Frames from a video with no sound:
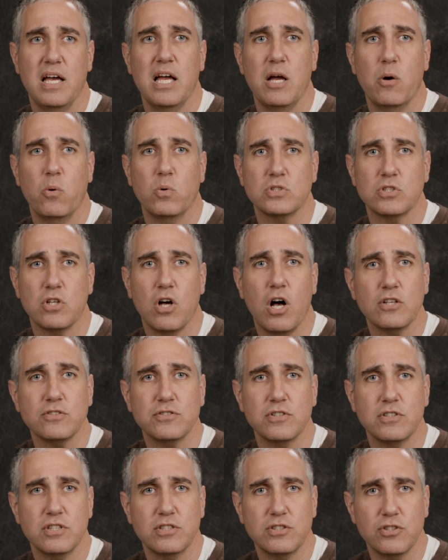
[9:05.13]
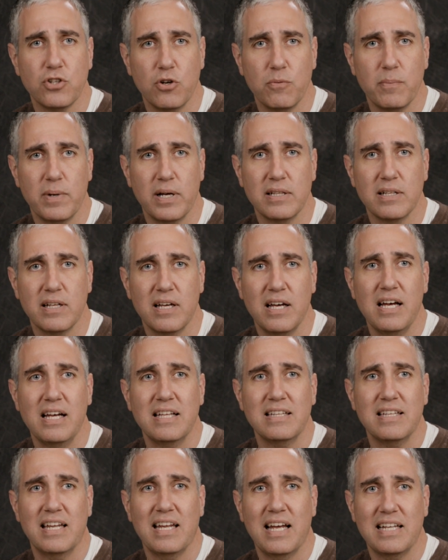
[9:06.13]
It was also determined
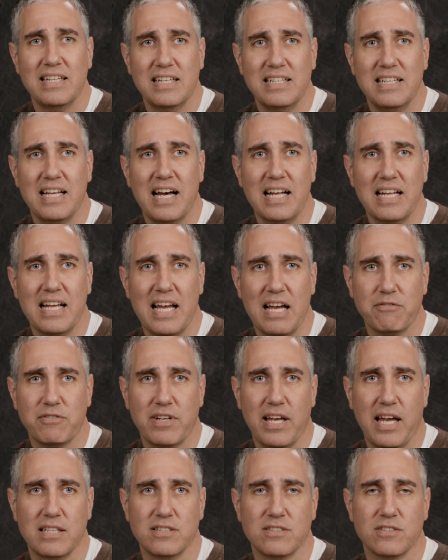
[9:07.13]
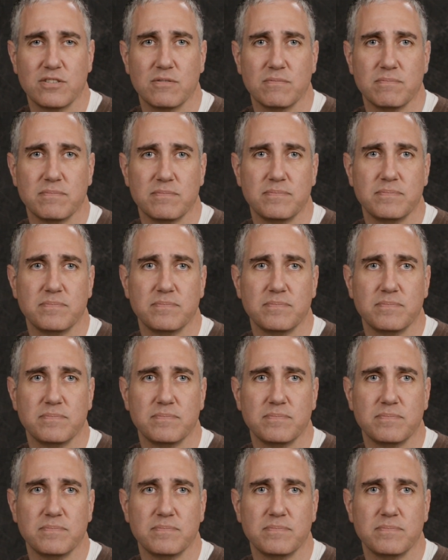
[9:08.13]
that I did not have cancer.